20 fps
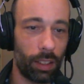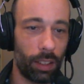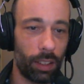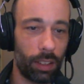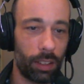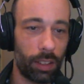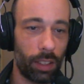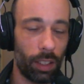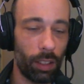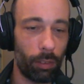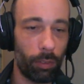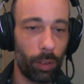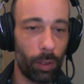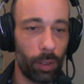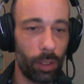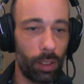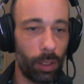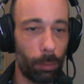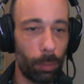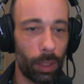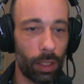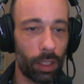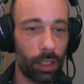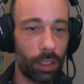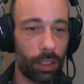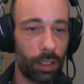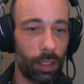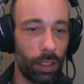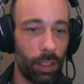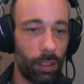it's still a floating topic,
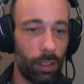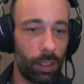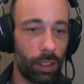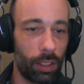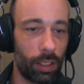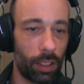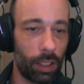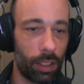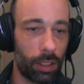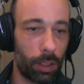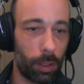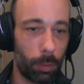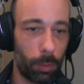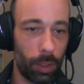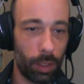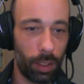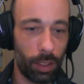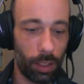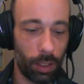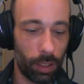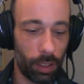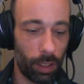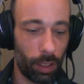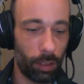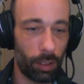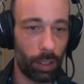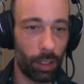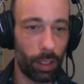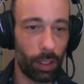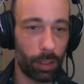so it has to be
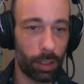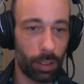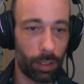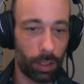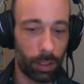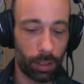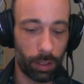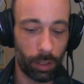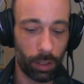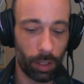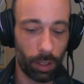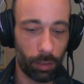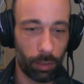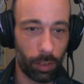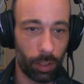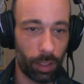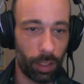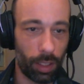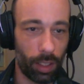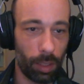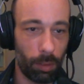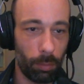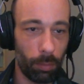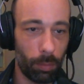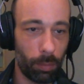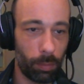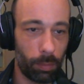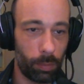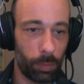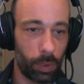has to have a name.
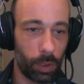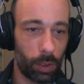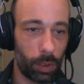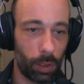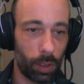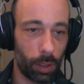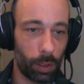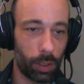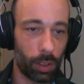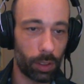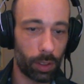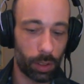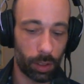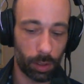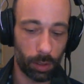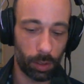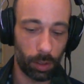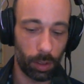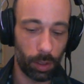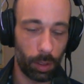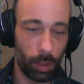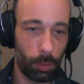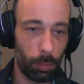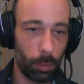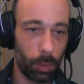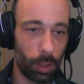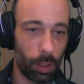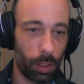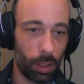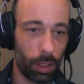So I'll just
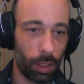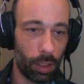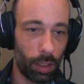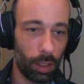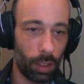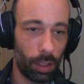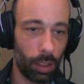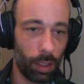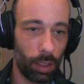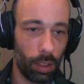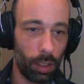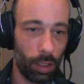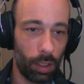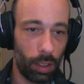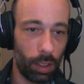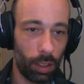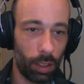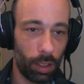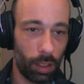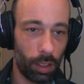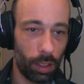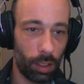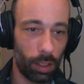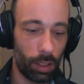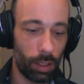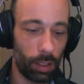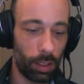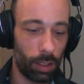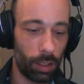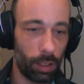put it in here,
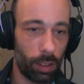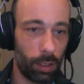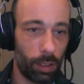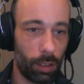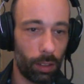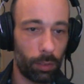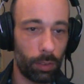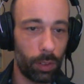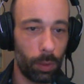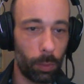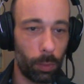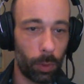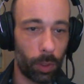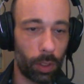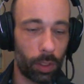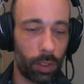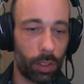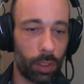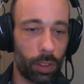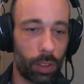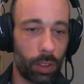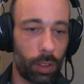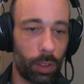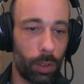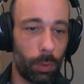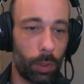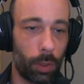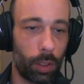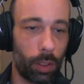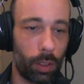and of two words.
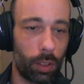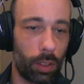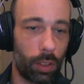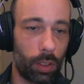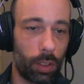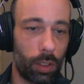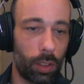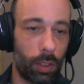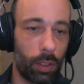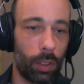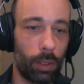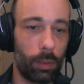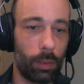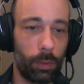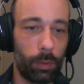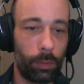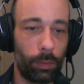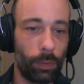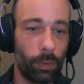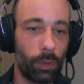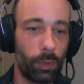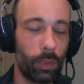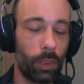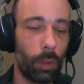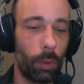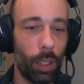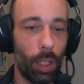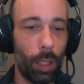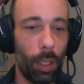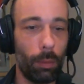Two words. So,
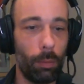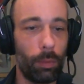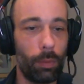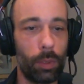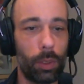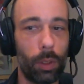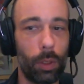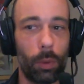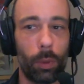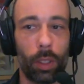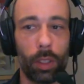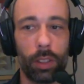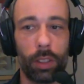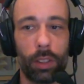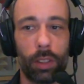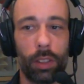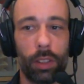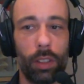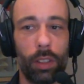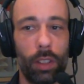name, two words.